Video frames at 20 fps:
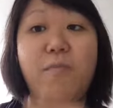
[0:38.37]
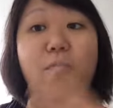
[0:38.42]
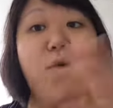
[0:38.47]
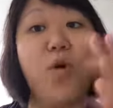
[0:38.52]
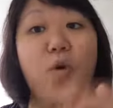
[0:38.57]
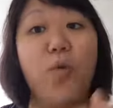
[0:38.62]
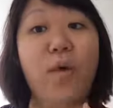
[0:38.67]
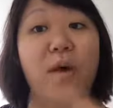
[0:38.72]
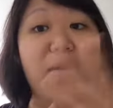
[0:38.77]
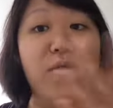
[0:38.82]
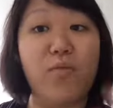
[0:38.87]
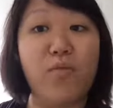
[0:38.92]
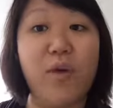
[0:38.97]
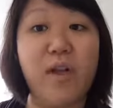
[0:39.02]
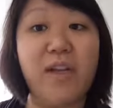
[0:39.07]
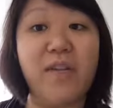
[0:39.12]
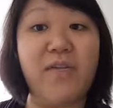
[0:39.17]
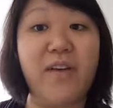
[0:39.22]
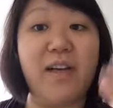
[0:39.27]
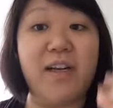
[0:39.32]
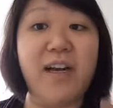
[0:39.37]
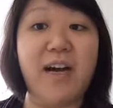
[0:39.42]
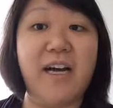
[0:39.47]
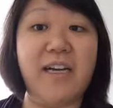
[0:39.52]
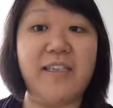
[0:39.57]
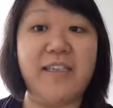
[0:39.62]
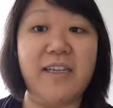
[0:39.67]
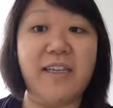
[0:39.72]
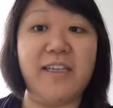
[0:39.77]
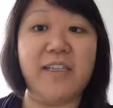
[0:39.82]
more relevant
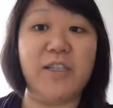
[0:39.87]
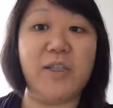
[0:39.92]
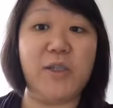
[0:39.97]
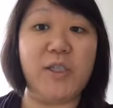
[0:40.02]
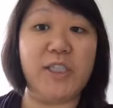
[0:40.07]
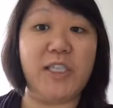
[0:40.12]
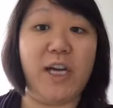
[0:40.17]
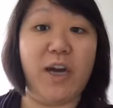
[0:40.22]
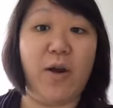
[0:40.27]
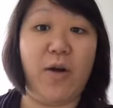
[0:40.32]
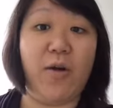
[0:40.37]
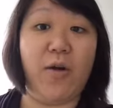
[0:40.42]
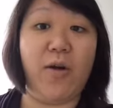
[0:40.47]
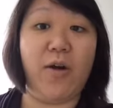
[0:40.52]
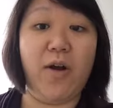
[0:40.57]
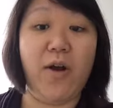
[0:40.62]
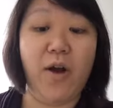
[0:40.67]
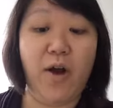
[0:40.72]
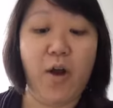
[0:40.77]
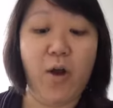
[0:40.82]
content to share